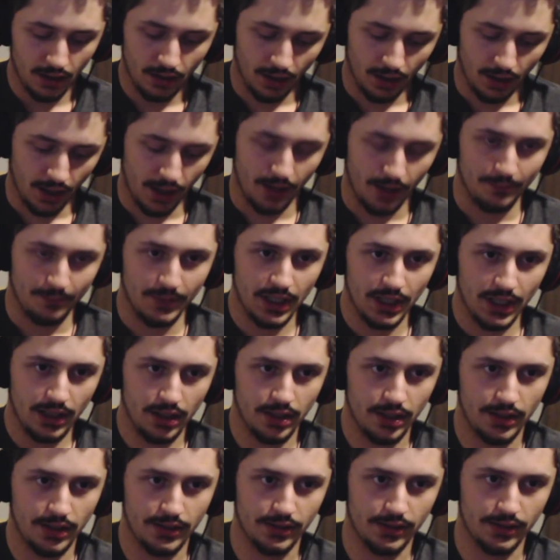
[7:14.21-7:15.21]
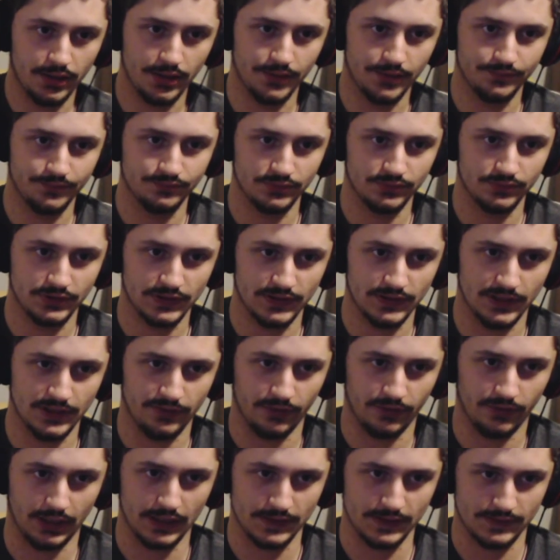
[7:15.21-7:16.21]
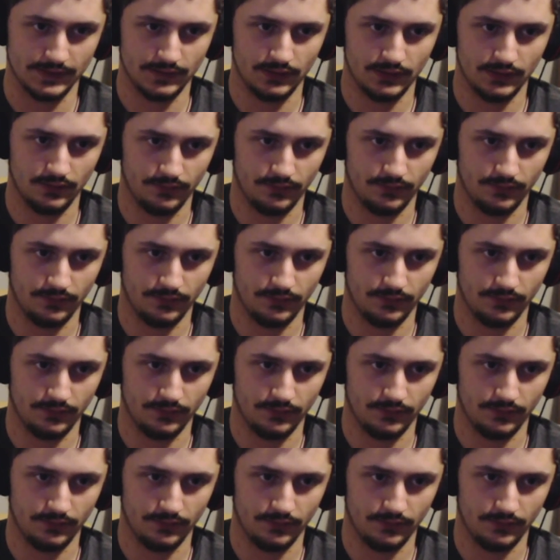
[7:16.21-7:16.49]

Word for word: Um, let's see if it gets...